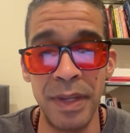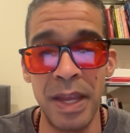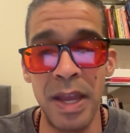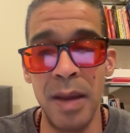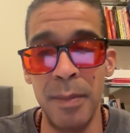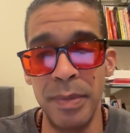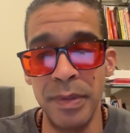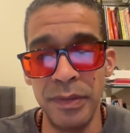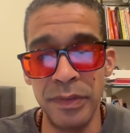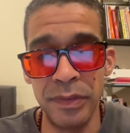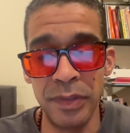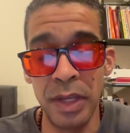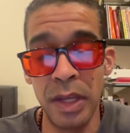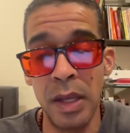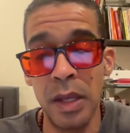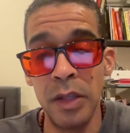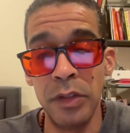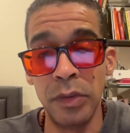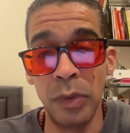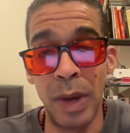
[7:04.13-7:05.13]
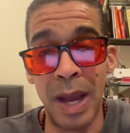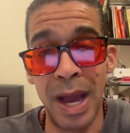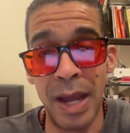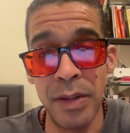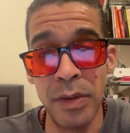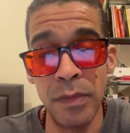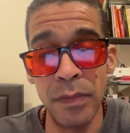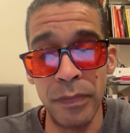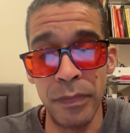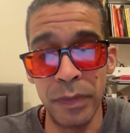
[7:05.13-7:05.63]
happens. So how do
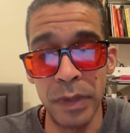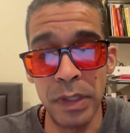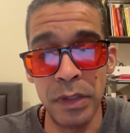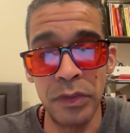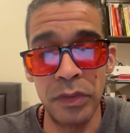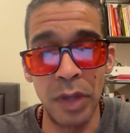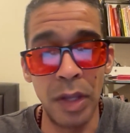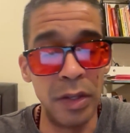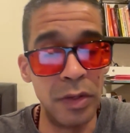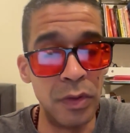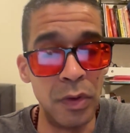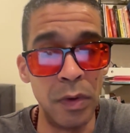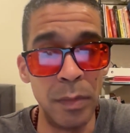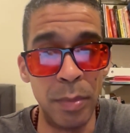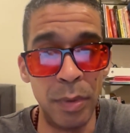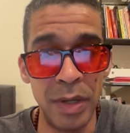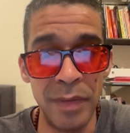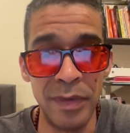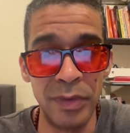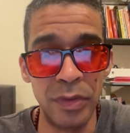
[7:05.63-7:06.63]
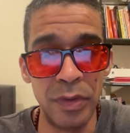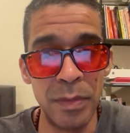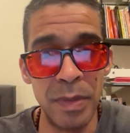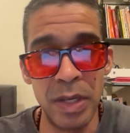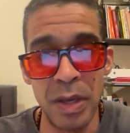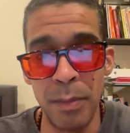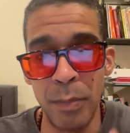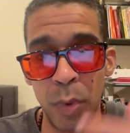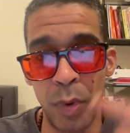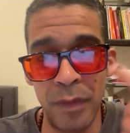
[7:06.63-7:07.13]
you fix your breathing so you
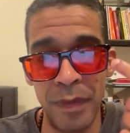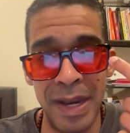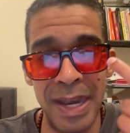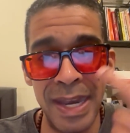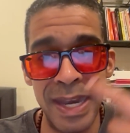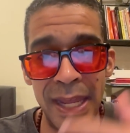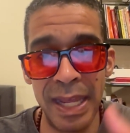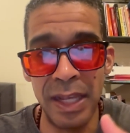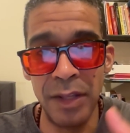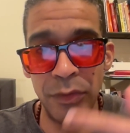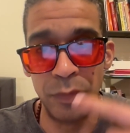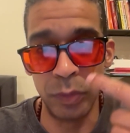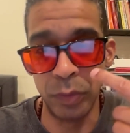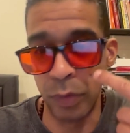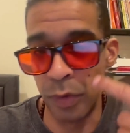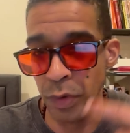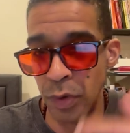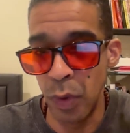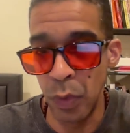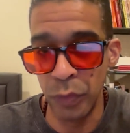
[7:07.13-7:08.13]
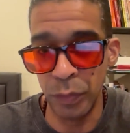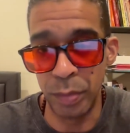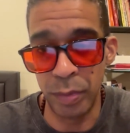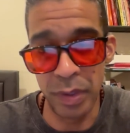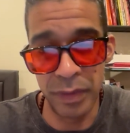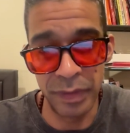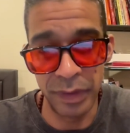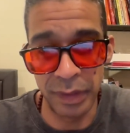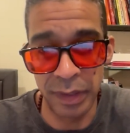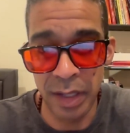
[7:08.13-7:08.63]
become more of a nasal or nose
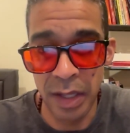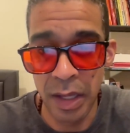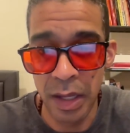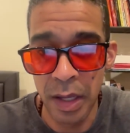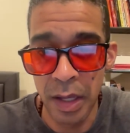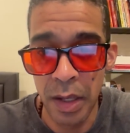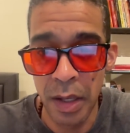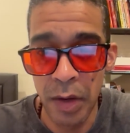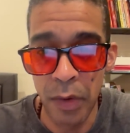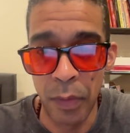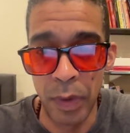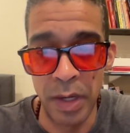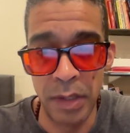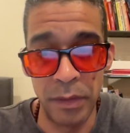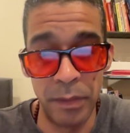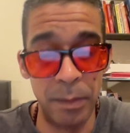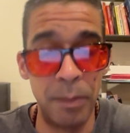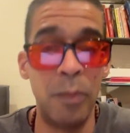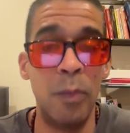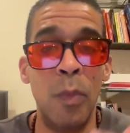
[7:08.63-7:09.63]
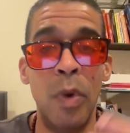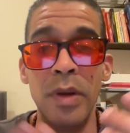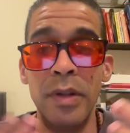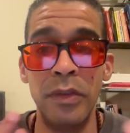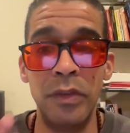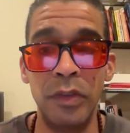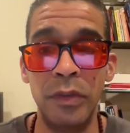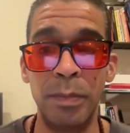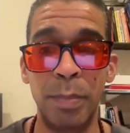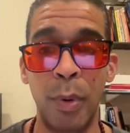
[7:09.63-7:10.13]
breathing? Right? One, you
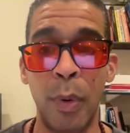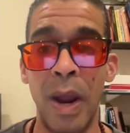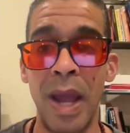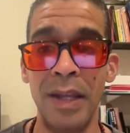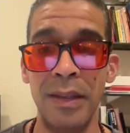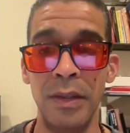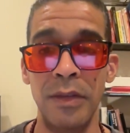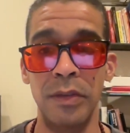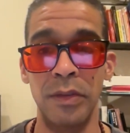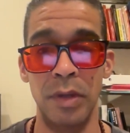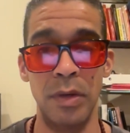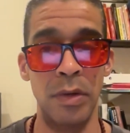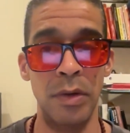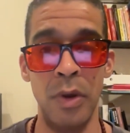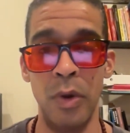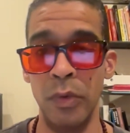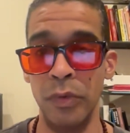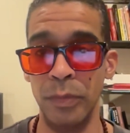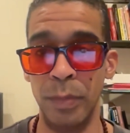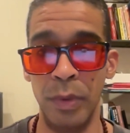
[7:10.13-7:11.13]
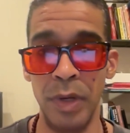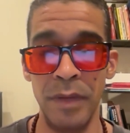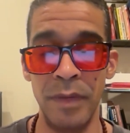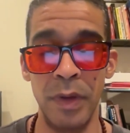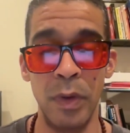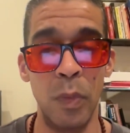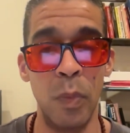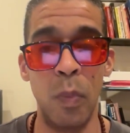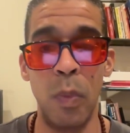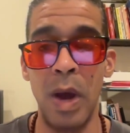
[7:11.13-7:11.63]
just practice nose
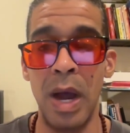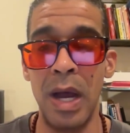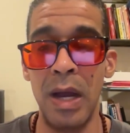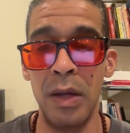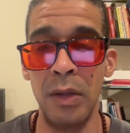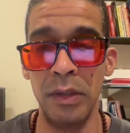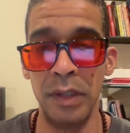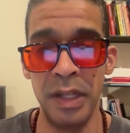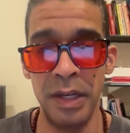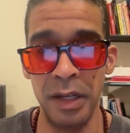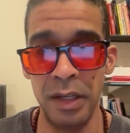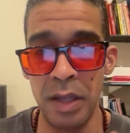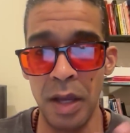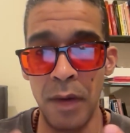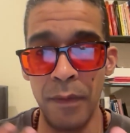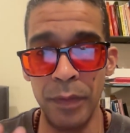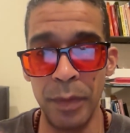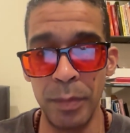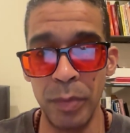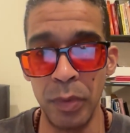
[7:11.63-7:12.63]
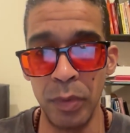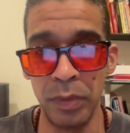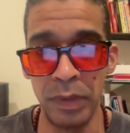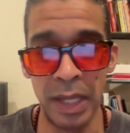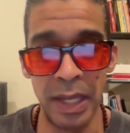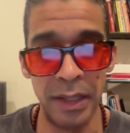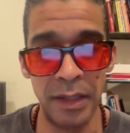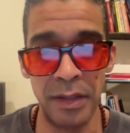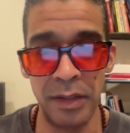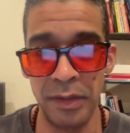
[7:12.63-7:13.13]
breathing while in a comfortable,
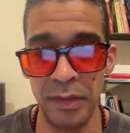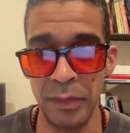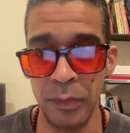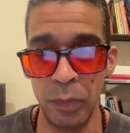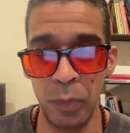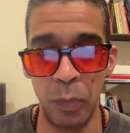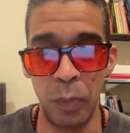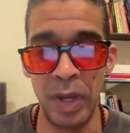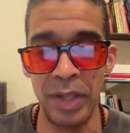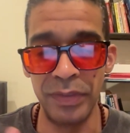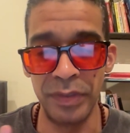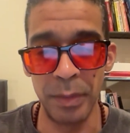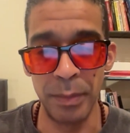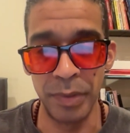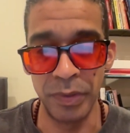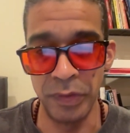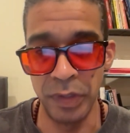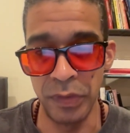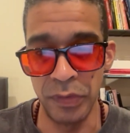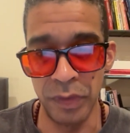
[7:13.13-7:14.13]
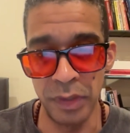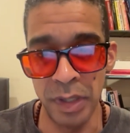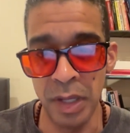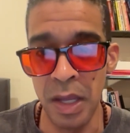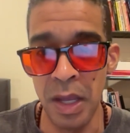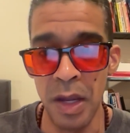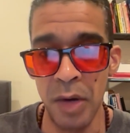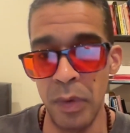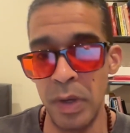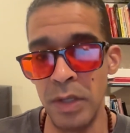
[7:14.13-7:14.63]
like resting position.
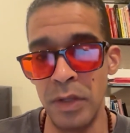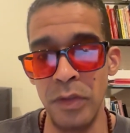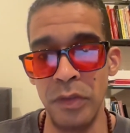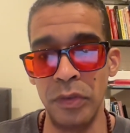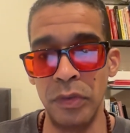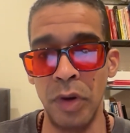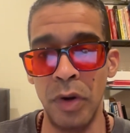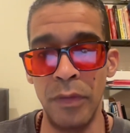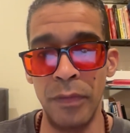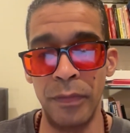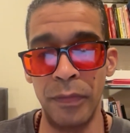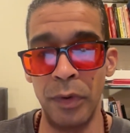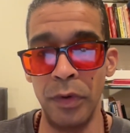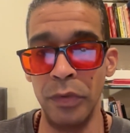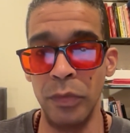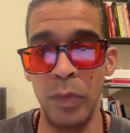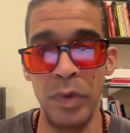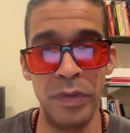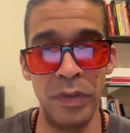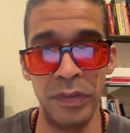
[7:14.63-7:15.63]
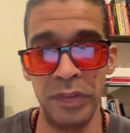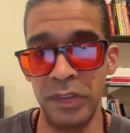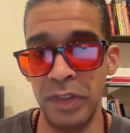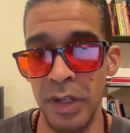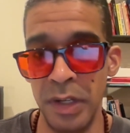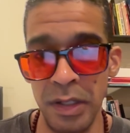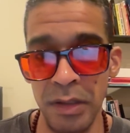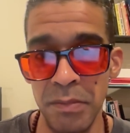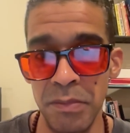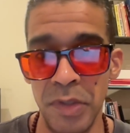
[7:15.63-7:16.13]
Right? You start first with just
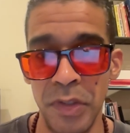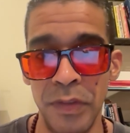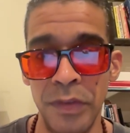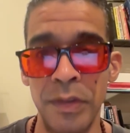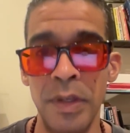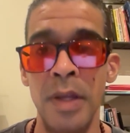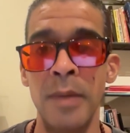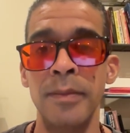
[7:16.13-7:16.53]
sitting, just